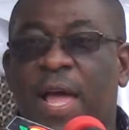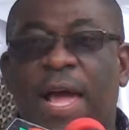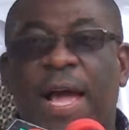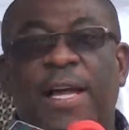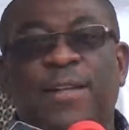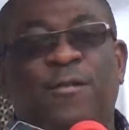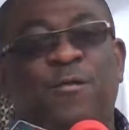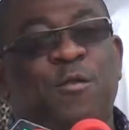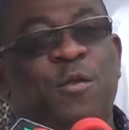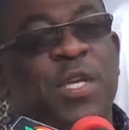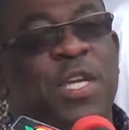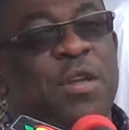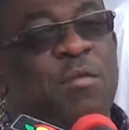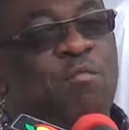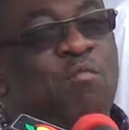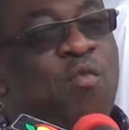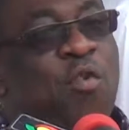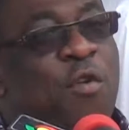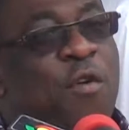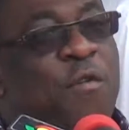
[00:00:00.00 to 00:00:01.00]
as we
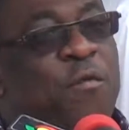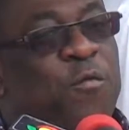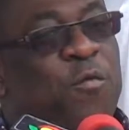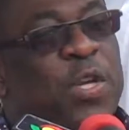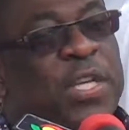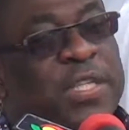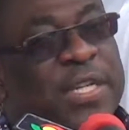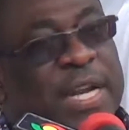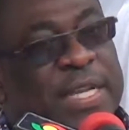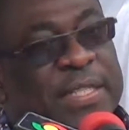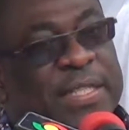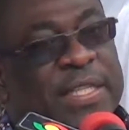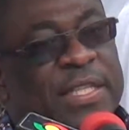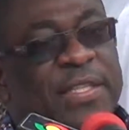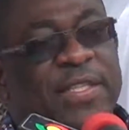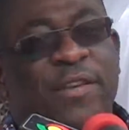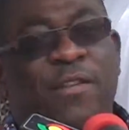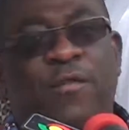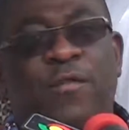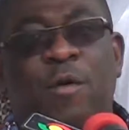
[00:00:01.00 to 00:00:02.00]
move, we
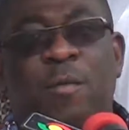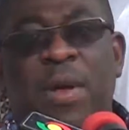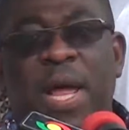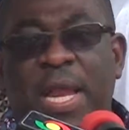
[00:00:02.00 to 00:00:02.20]
transition from